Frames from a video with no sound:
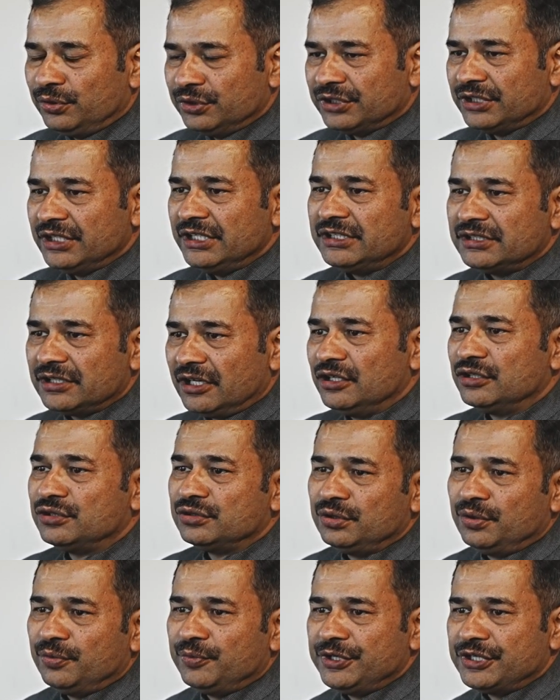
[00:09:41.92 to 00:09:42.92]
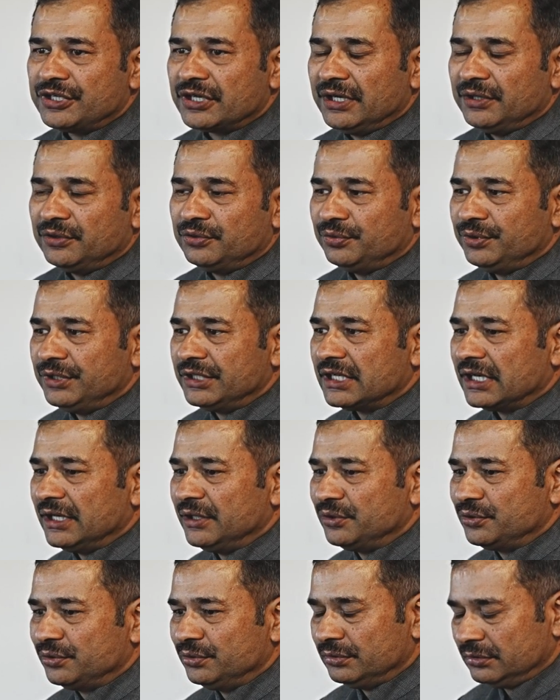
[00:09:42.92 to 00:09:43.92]
this also we try
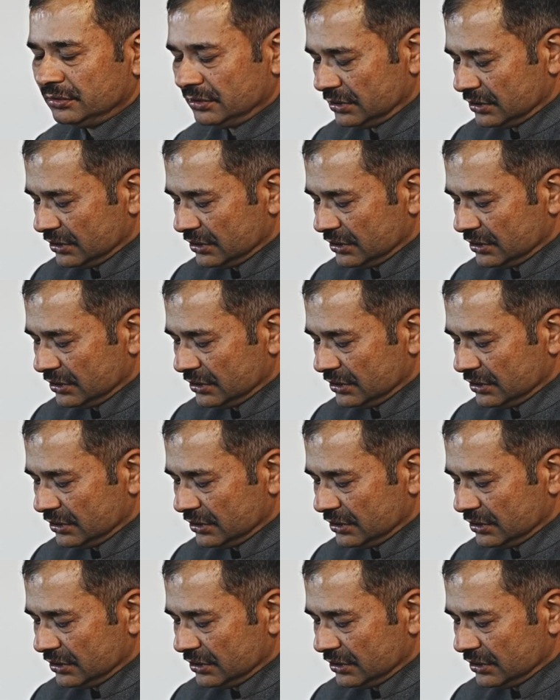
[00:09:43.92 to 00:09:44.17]
to